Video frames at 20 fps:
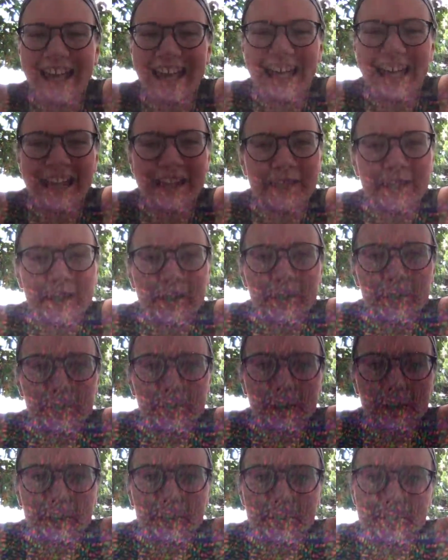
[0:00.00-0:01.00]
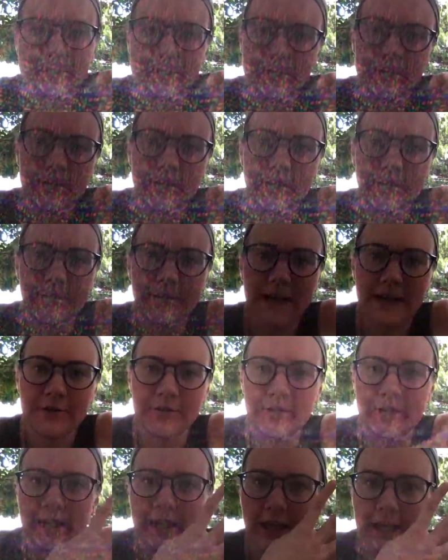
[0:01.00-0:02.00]
Hey there, welcome to
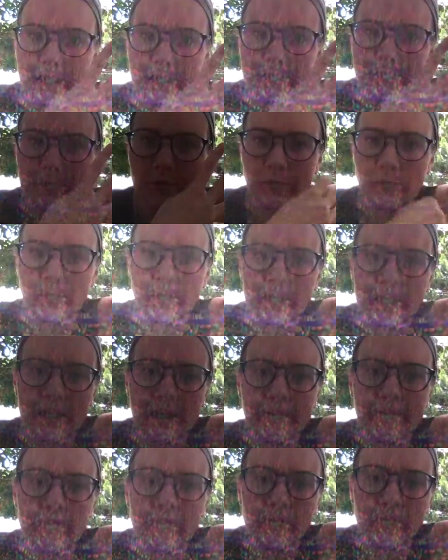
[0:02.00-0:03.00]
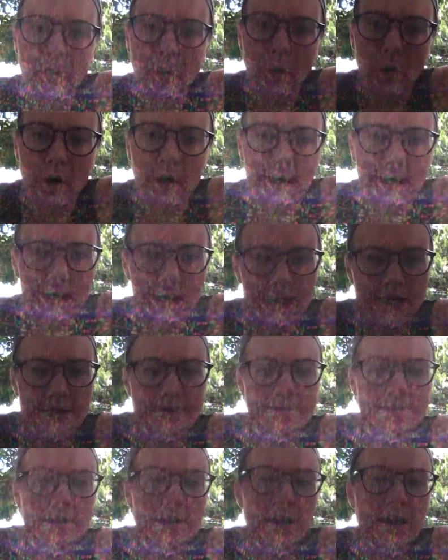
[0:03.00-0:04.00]
Compassion Camp Week 4.
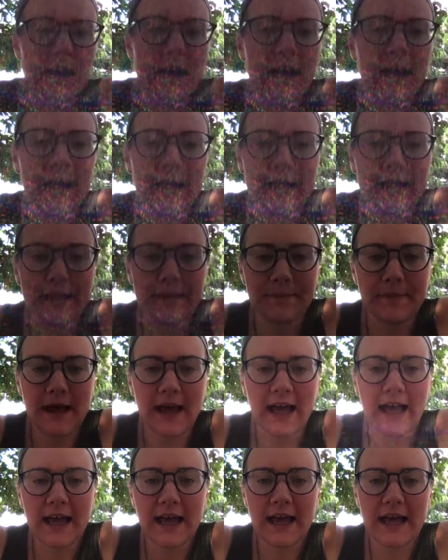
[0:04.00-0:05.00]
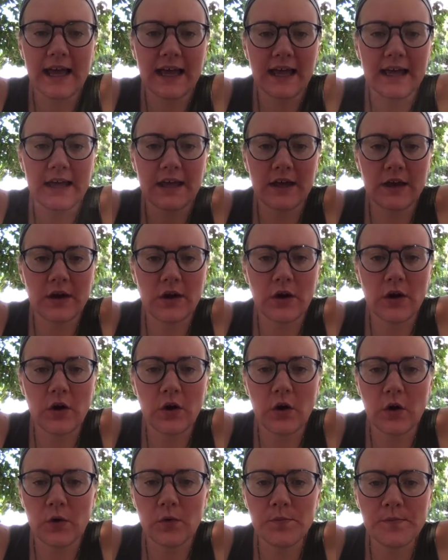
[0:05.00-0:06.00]
I
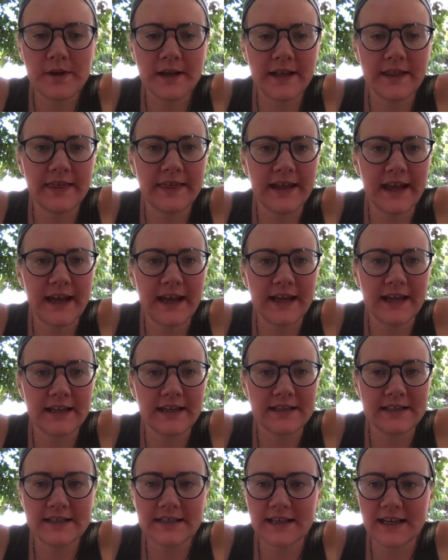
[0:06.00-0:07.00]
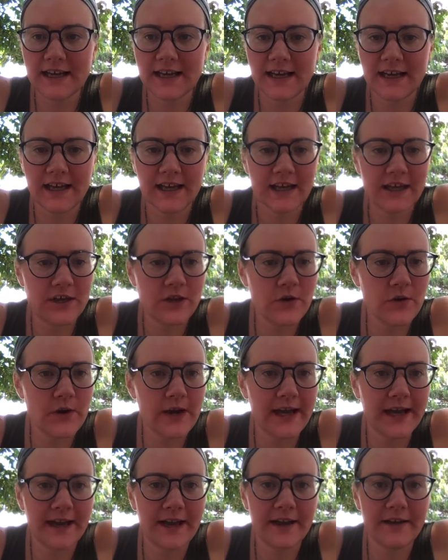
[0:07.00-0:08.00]
hope that you
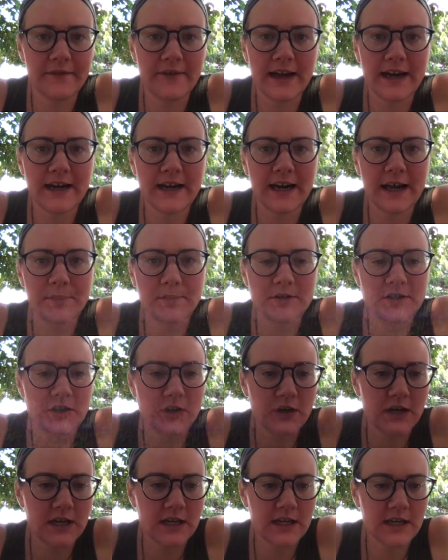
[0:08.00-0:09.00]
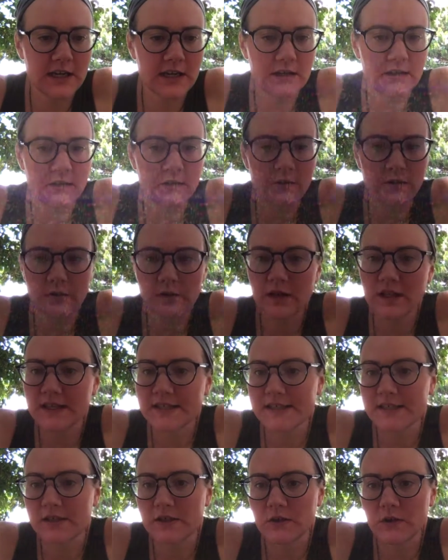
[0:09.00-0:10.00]
have had an opportunity to
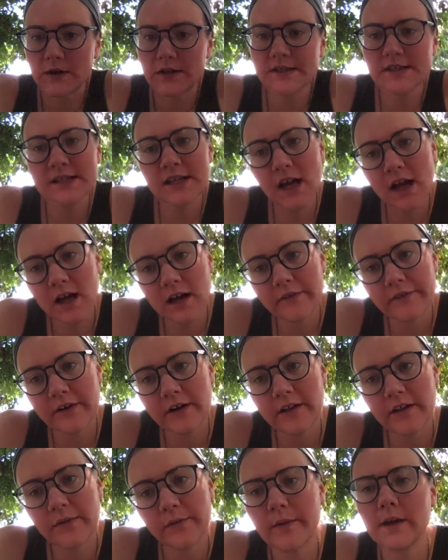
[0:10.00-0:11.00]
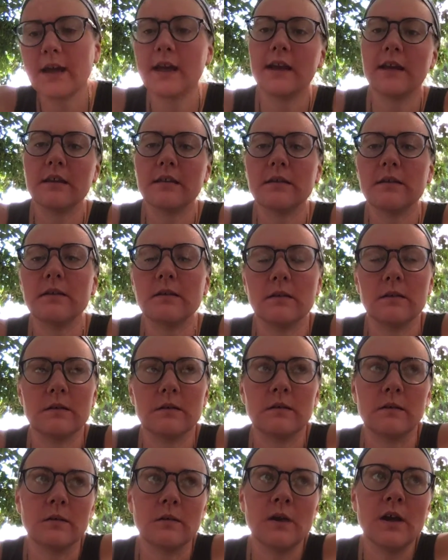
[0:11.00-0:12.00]
listen to our song for the week,
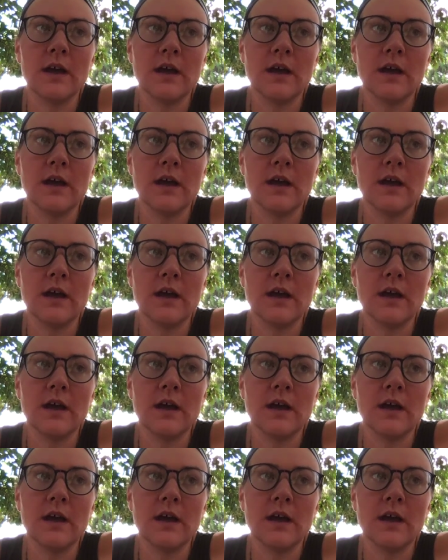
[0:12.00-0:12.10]
to